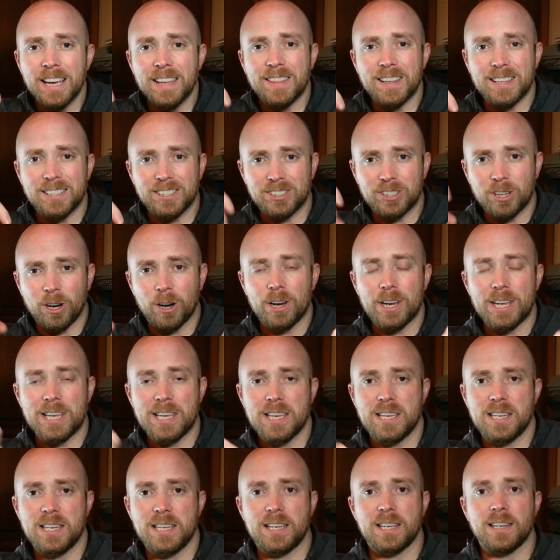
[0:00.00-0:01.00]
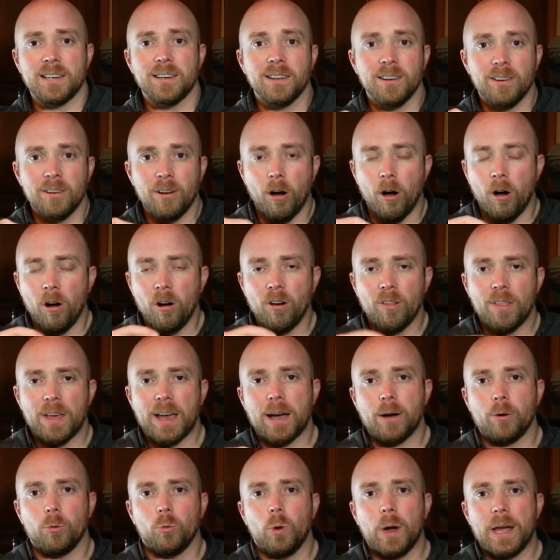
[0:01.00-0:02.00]
they start eating all
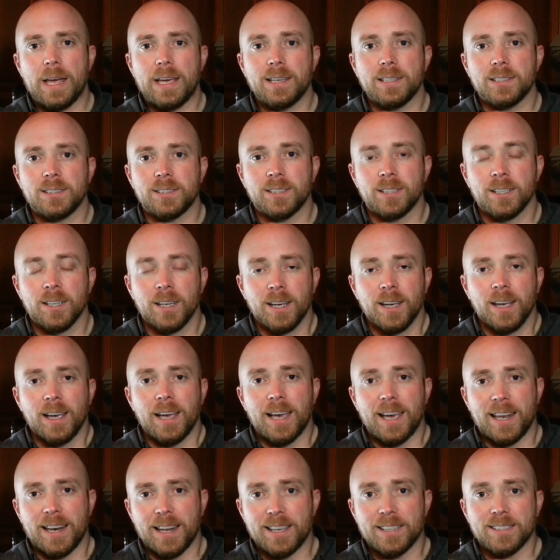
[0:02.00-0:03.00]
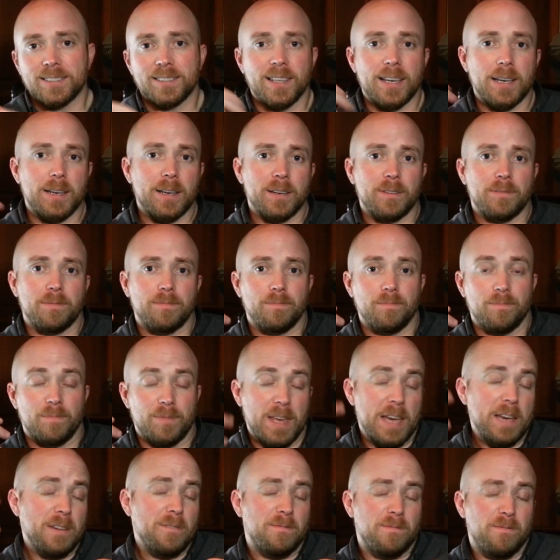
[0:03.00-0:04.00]
that waste, and as they
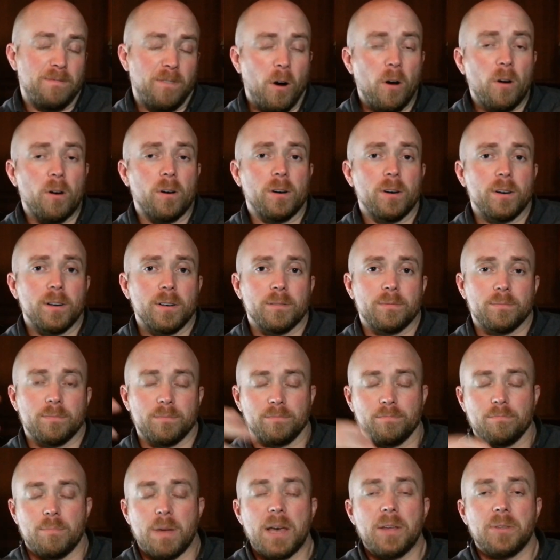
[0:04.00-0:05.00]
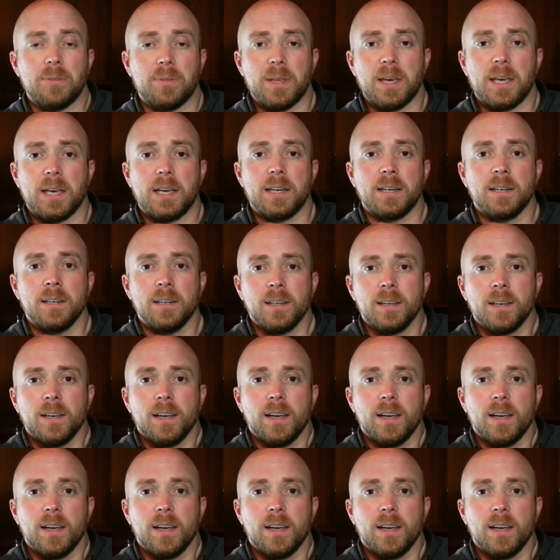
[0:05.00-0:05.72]
fart methane,